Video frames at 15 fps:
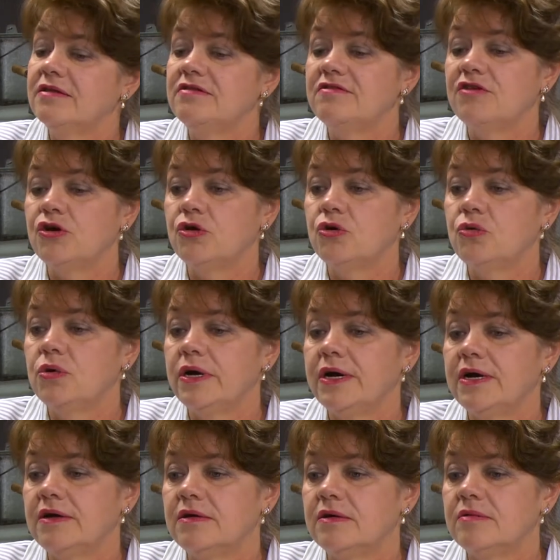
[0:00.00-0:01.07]
And so
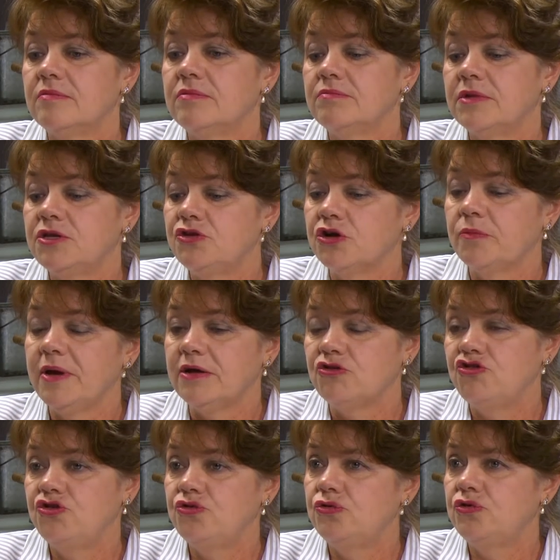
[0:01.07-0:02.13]
it took
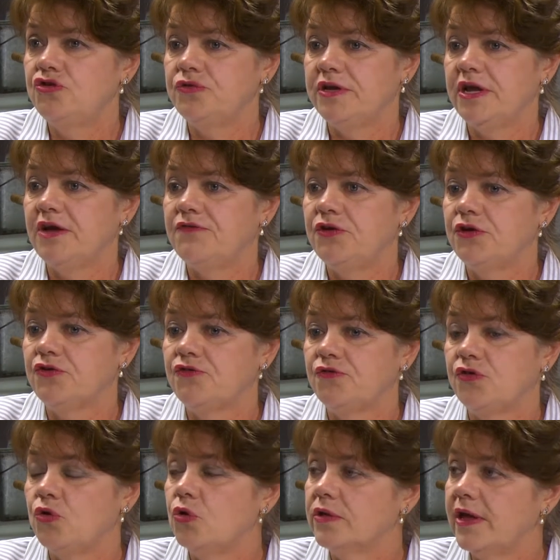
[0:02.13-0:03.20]
about 2.5 years
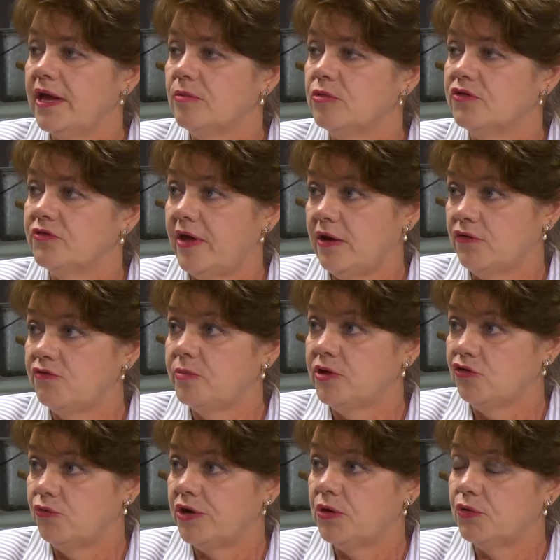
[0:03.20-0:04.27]
for Noel Campbell's House
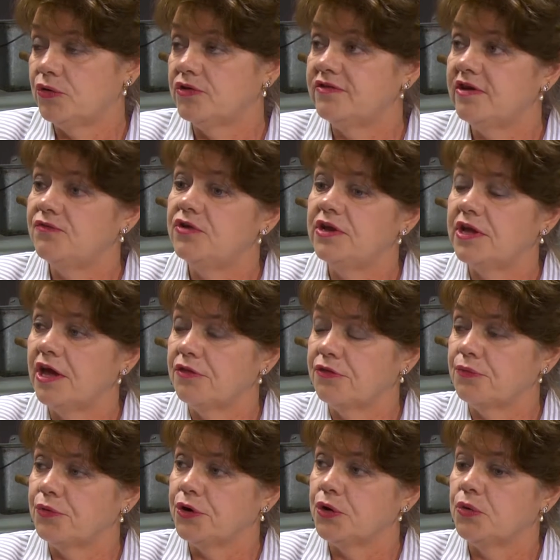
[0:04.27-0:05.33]
Bill 2107 to get
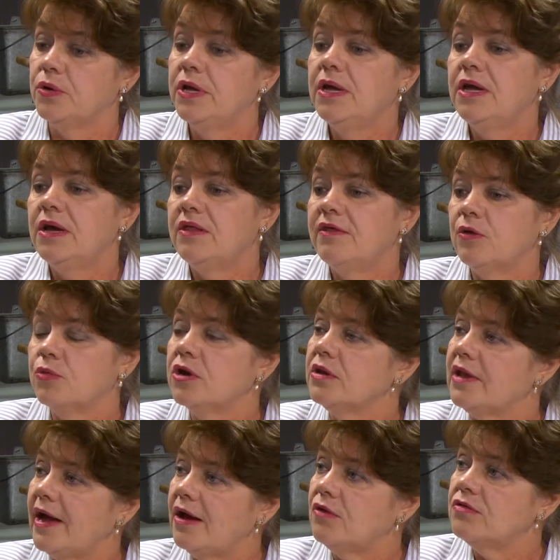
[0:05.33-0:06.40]
through that would
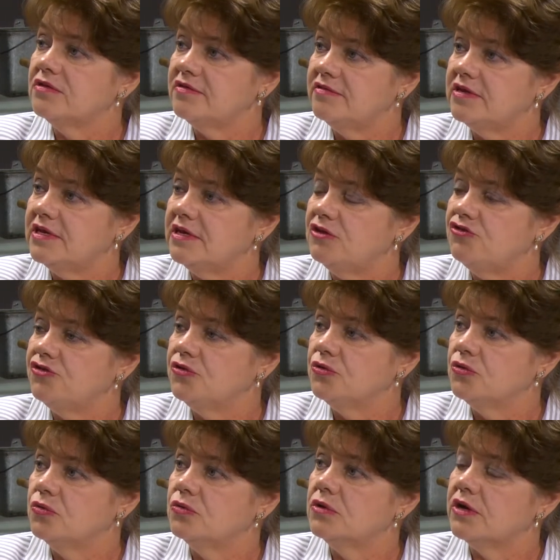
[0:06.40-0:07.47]
allow the city
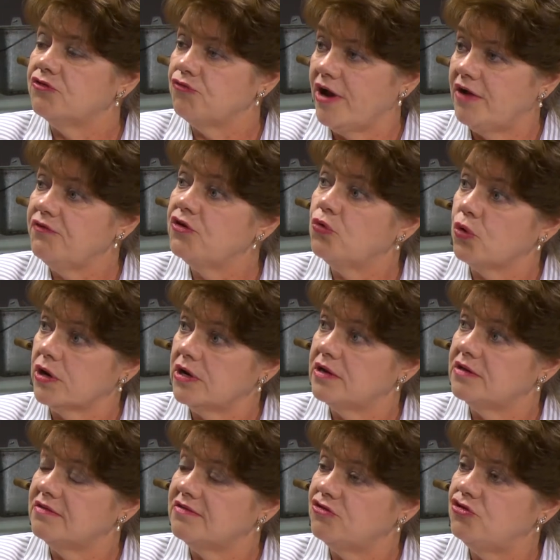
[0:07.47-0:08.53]
to draft an
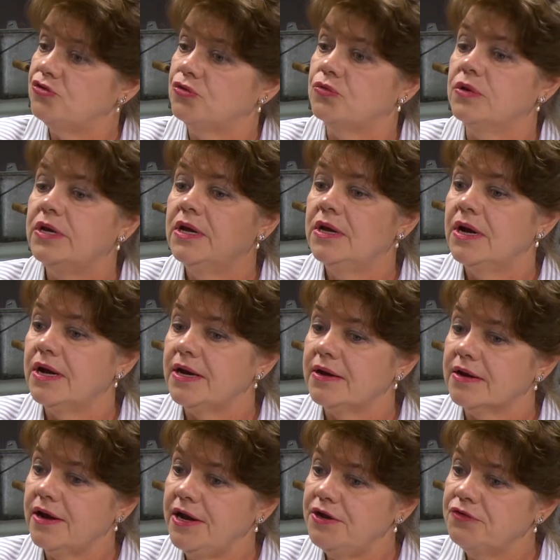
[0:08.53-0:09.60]
ordinance to
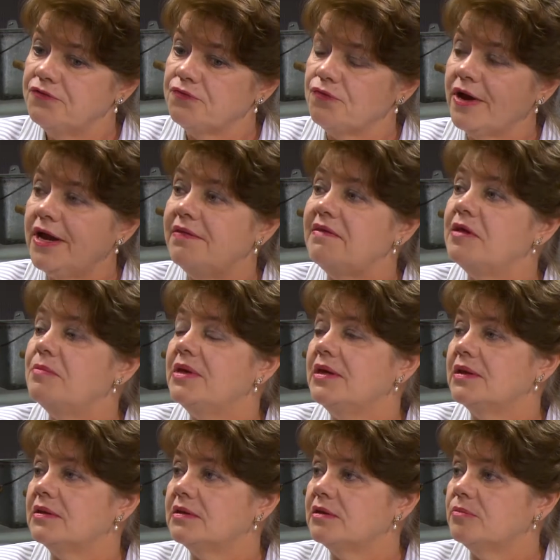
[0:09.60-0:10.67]
kind of rein them
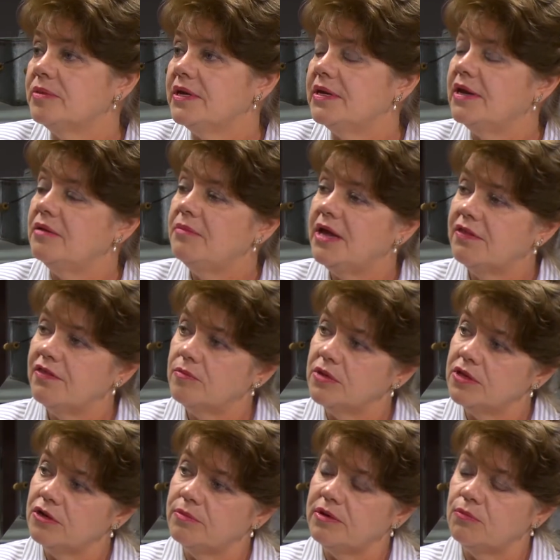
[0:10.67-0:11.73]
in a little bit and make them
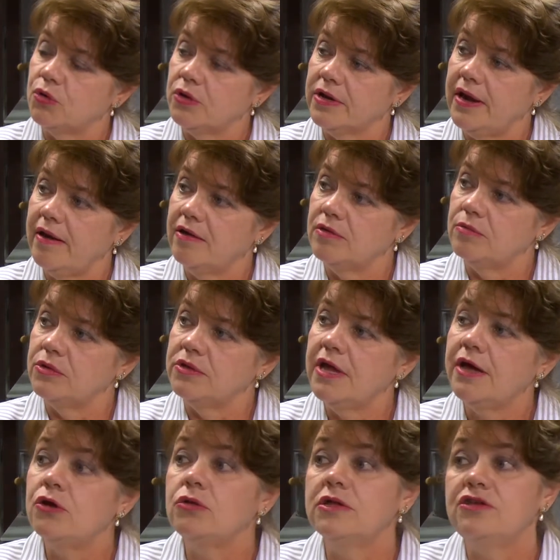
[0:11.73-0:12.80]
a little bit more accountable,
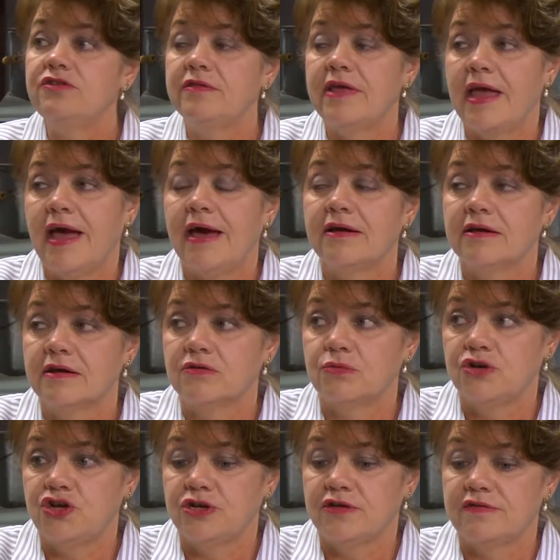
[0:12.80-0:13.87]
not only to the addict,
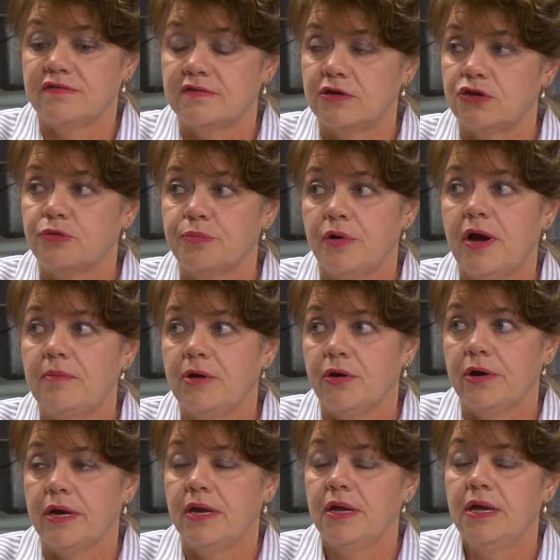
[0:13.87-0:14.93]
which is
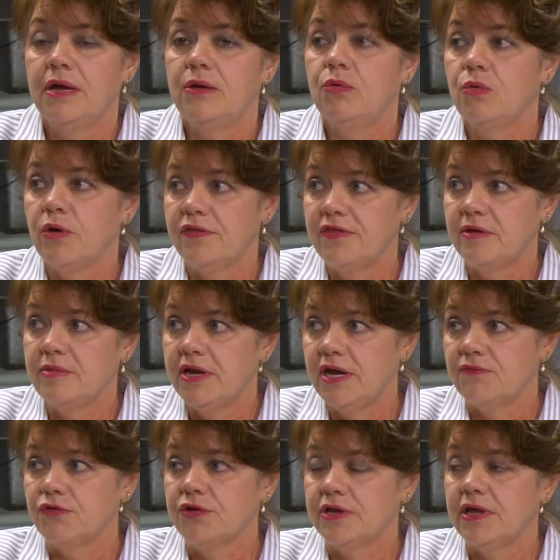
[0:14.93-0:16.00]
primary, we want them to
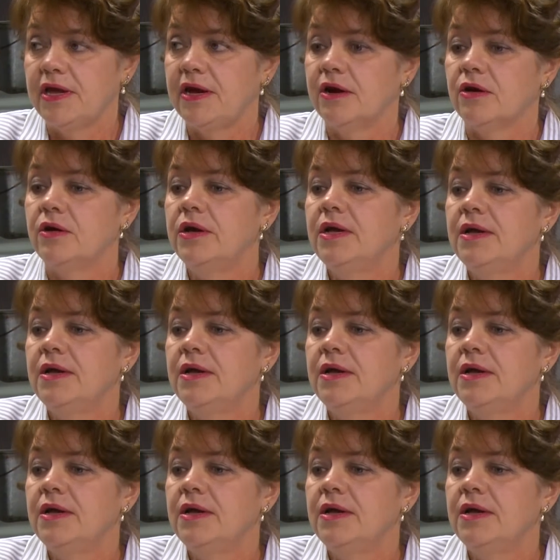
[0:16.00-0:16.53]
have good care,